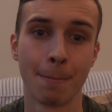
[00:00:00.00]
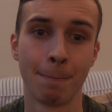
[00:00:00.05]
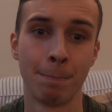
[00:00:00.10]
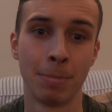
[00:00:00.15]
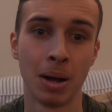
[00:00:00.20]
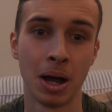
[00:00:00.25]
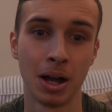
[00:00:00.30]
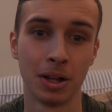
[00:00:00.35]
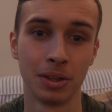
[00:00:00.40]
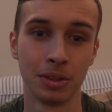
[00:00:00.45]

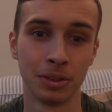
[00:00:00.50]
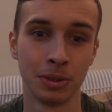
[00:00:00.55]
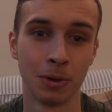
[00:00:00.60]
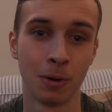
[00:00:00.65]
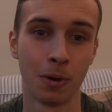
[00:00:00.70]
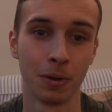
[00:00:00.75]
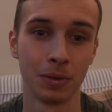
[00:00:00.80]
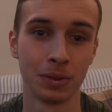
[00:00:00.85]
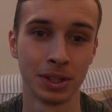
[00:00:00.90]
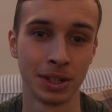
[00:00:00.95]
But
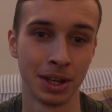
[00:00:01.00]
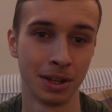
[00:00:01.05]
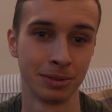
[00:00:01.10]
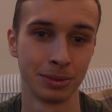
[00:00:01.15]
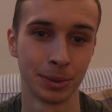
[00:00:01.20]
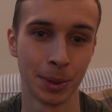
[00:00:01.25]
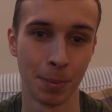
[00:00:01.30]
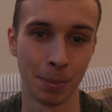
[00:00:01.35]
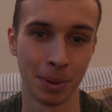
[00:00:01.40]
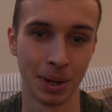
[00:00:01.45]
not, you know,
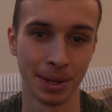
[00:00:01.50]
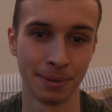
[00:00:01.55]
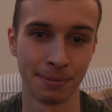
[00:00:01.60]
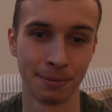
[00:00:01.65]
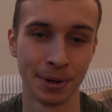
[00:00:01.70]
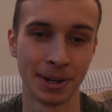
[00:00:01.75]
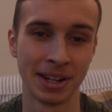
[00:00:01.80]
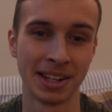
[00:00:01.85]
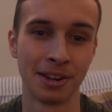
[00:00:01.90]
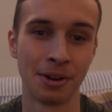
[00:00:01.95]
completely
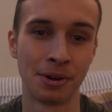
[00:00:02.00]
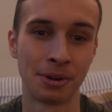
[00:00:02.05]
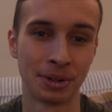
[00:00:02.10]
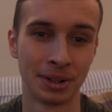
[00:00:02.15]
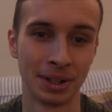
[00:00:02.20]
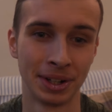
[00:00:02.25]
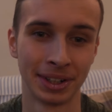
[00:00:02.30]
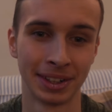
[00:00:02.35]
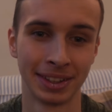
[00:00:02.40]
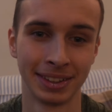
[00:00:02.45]
really long,
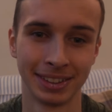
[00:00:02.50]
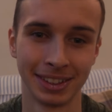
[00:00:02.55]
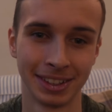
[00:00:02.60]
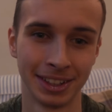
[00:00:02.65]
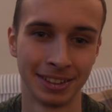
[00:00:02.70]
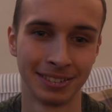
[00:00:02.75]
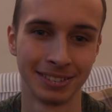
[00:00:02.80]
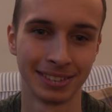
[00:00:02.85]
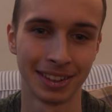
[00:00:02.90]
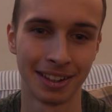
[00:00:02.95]
like, you
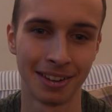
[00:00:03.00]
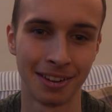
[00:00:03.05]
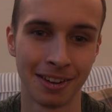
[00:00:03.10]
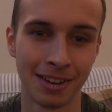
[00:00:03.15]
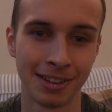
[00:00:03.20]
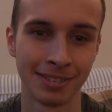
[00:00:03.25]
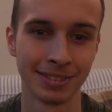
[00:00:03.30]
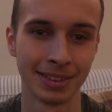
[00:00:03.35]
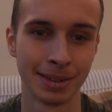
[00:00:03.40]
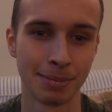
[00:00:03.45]
know, the
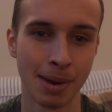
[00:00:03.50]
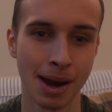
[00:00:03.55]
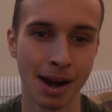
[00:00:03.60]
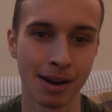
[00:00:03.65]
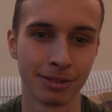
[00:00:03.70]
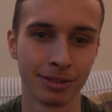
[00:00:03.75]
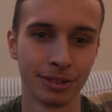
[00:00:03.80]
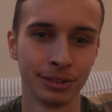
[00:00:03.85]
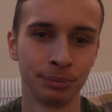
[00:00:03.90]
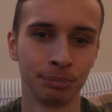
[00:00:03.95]
half and the
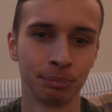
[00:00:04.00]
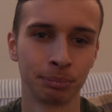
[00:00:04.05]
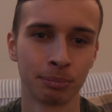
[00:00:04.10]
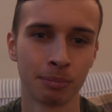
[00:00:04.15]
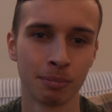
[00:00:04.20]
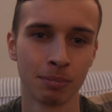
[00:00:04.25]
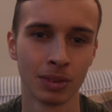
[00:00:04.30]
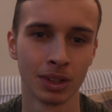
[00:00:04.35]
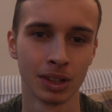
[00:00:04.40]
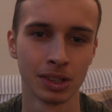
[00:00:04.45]
marathon.
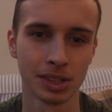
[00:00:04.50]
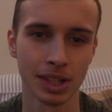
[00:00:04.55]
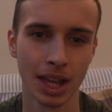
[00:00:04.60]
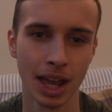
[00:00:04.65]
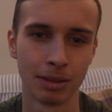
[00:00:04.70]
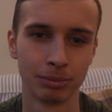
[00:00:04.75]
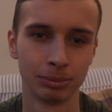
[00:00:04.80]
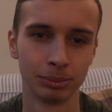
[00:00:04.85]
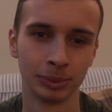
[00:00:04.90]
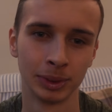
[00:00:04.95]
So
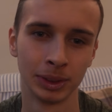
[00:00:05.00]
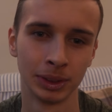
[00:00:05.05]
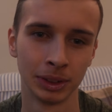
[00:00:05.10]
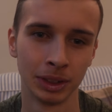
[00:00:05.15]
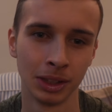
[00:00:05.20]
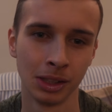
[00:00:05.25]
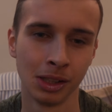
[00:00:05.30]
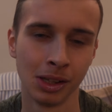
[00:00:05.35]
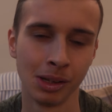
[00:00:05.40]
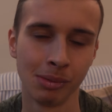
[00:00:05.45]
yeah,
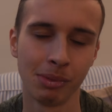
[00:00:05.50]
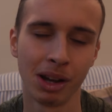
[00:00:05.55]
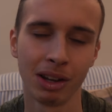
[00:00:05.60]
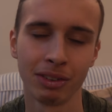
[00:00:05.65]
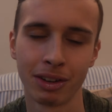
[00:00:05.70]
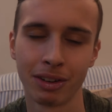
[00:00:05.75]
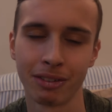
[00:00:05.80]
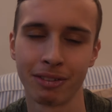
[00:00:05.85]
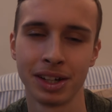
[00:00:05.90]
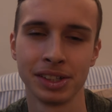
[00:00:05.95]
my
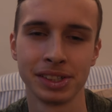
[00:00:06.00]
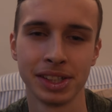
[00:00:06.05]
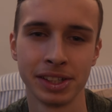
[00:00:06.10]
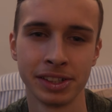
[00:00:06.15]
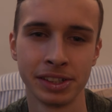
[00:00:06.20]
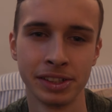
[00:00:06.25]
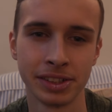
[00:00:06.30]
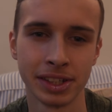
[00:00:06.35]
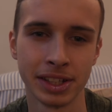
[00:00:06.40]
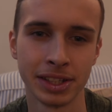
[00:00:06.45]
favorite race
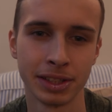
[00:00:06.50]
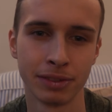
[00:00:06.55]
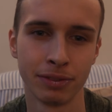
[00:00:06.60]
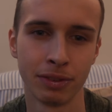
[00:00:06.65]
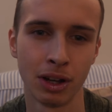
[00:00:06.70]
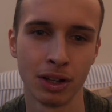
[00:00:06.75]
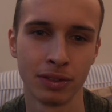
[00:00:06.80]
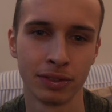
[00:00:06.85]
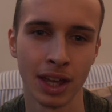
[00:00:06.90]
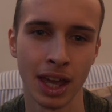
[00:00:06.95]
distance is the
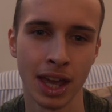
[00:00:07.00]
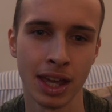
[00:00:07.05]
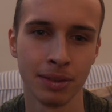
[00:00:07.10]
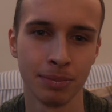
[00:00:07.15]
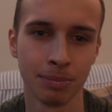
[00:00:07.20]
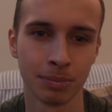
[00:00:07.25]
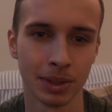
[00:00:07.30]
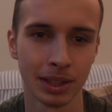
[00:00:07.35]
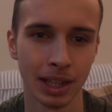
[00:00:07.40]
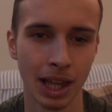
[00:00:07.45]

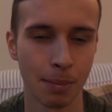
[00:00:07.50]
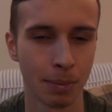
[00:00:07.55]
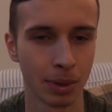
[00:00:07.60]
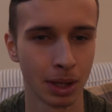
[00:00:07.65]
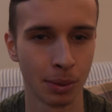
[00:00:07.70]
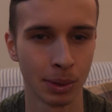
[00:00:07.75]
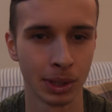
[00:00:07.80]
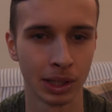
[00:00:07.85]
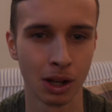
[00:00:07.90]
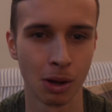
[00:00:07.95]
5K. Let me
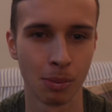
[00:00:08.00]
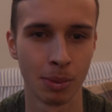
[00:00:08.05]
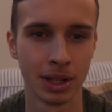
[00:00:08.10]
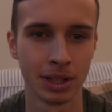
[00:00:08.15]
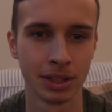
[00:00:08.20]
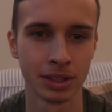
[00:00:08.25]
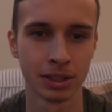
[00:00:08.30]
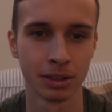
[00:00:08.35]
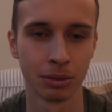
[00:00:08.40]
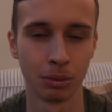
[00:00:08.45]
know in the
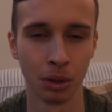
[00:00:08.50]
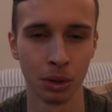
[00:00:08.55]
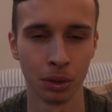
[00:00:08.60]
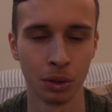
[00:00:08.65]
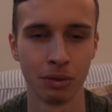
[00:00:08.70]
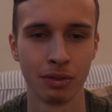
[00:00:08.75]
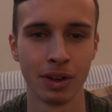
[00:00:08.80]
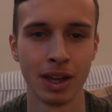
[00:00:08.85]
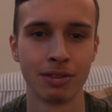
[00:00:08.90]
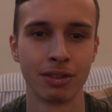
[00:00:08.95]
comments what
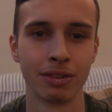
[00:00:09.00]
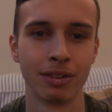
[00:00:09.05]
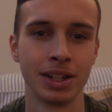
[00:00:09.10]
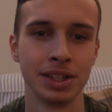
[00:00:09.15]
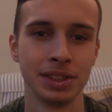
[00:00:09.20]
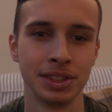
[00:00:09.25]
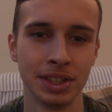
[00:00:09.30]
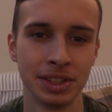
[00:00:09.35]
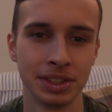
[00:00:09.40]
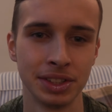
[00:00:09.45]
your favorite
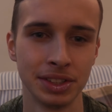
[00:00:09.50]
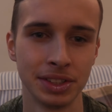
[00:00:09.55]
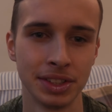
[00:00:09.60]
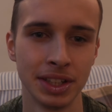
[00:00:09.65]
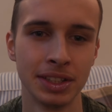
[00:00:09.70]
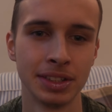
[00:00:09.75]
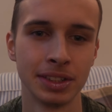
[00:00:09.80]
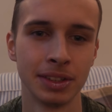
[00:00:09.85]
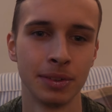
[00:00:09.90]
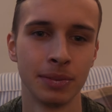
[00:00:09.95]
race distance
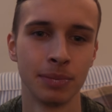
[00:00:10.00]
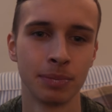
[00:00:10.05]
is.